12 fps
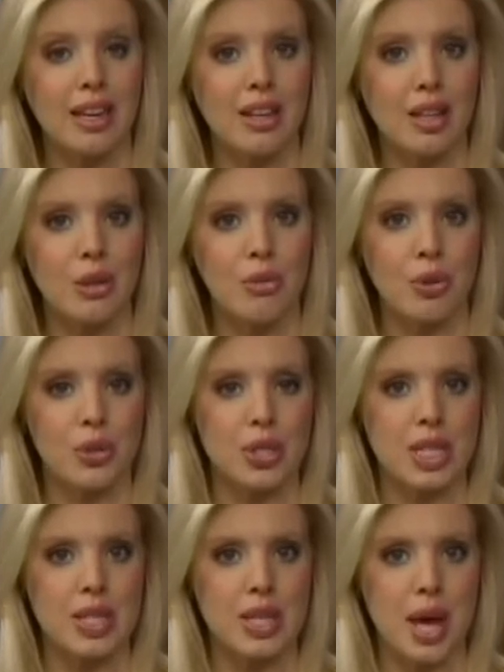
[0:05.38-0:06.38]
the
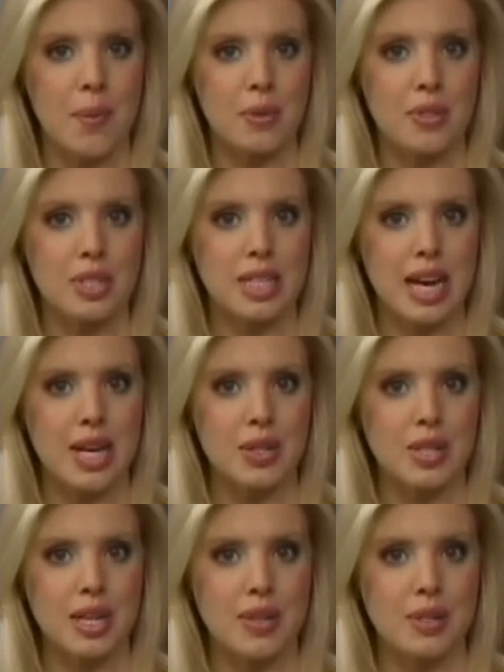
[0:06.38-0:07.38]
university's campus today
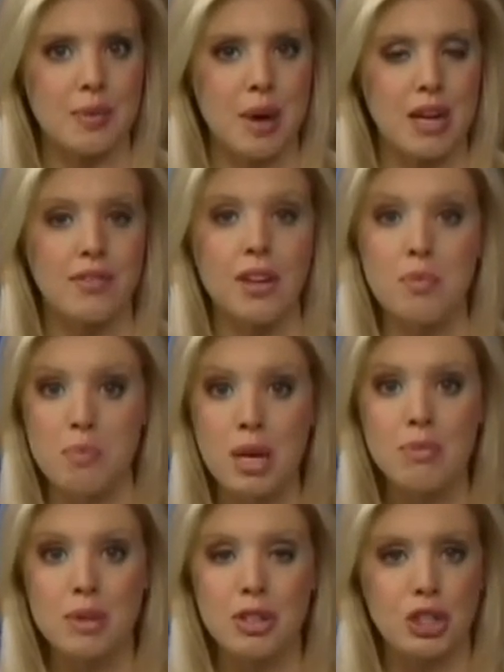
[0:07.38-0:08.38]
stands to benefit
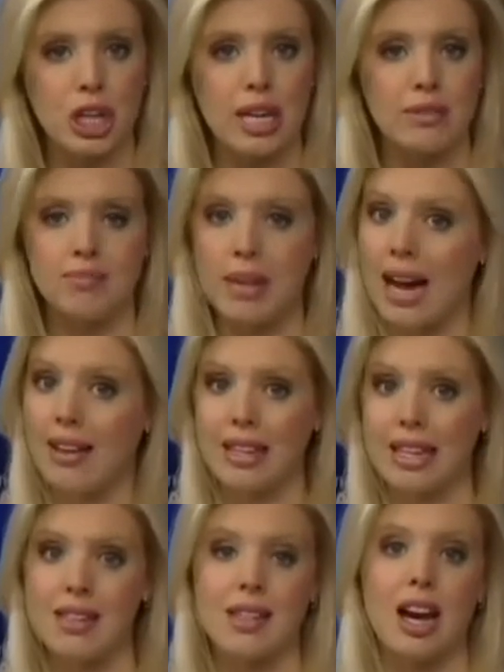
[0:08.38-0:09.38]
mid-Michigan and
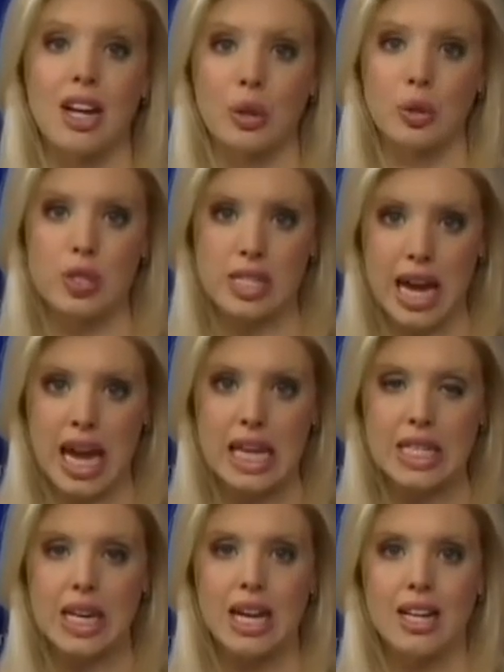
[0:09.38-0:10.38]
the entire
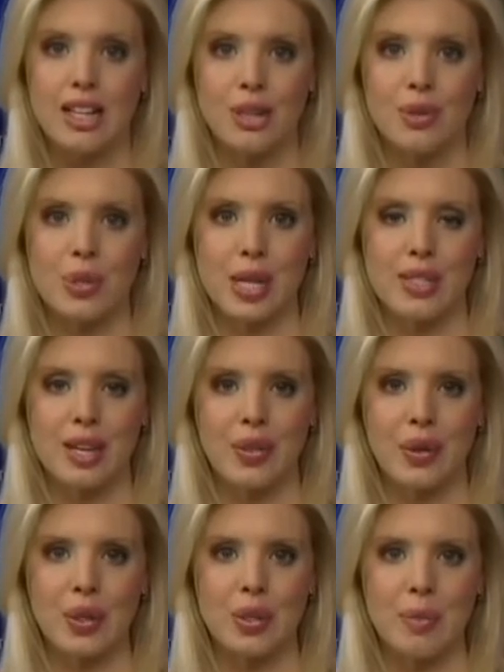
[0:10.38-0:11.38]
state. News 10's
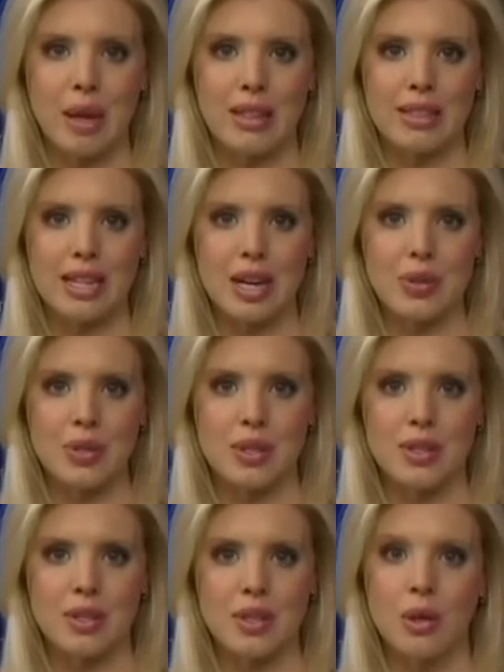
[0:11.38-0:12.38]
Anthony Sabella tells
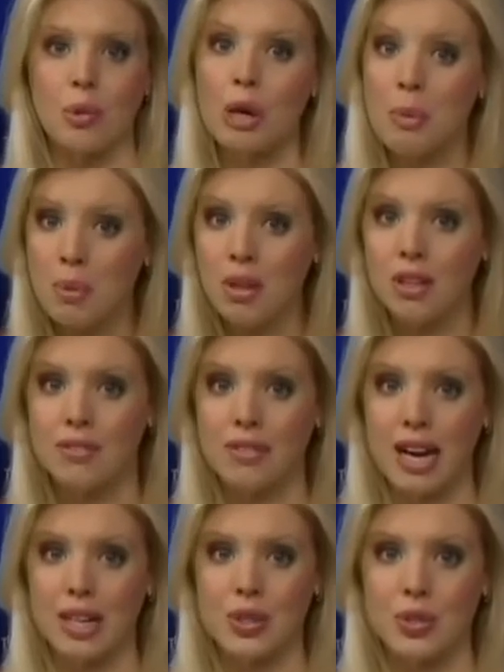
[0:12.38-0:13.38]
us the ripple
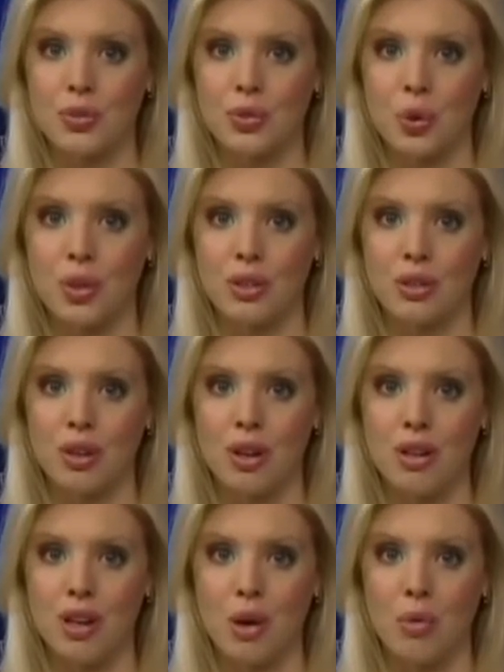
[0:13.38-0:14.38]
effects for the
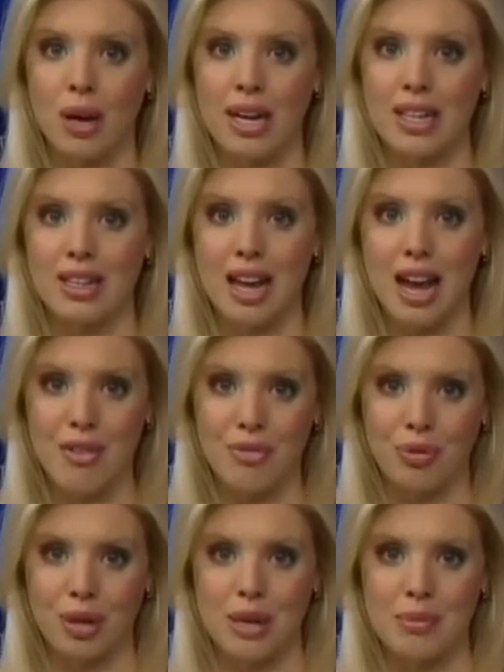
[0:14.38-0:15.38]
long-awaited
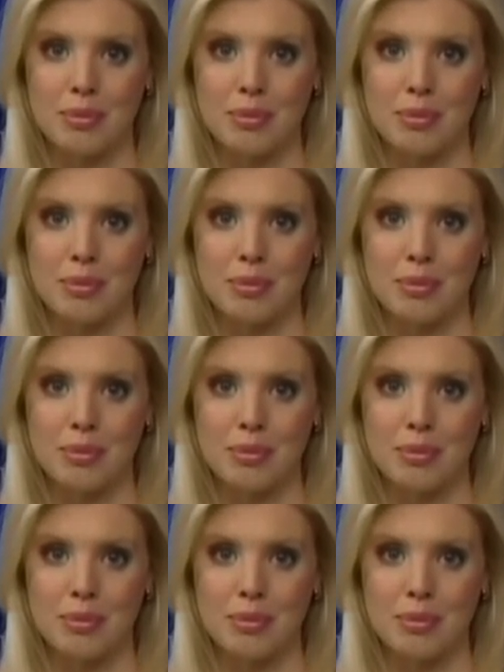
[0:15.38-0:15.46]
FRIB.